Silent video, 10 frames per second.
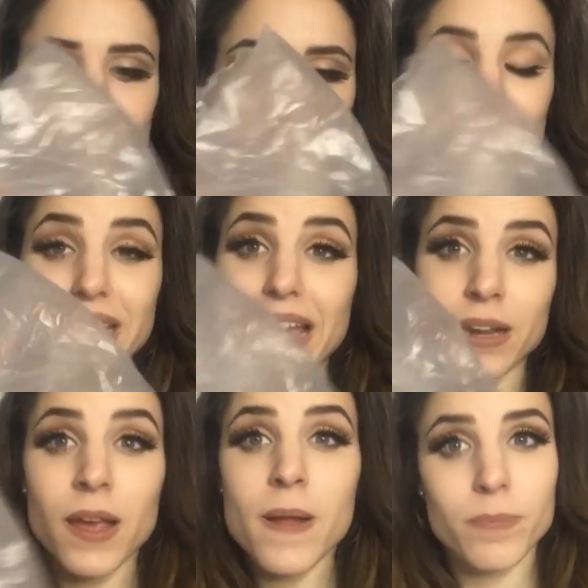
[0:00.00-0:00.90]
So again,
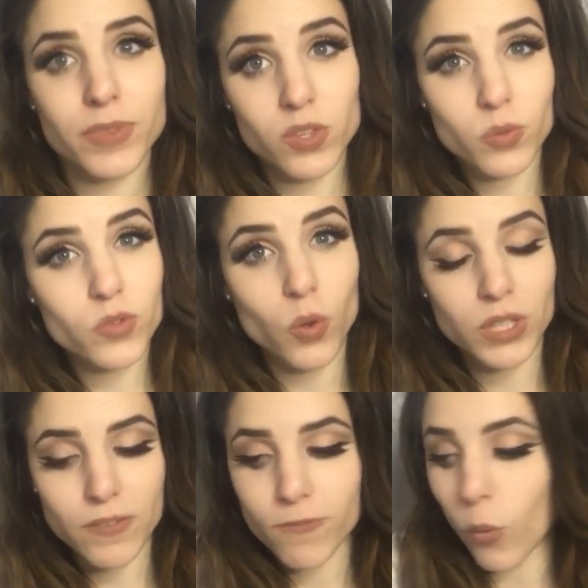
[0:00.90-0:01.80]
this was
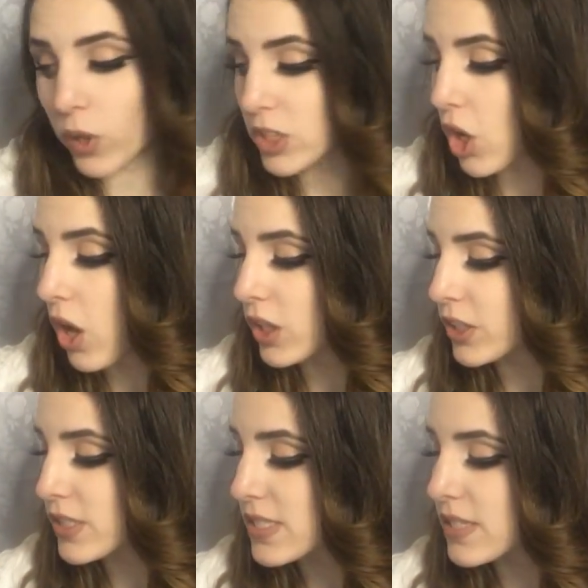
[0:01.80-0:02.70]
only $4.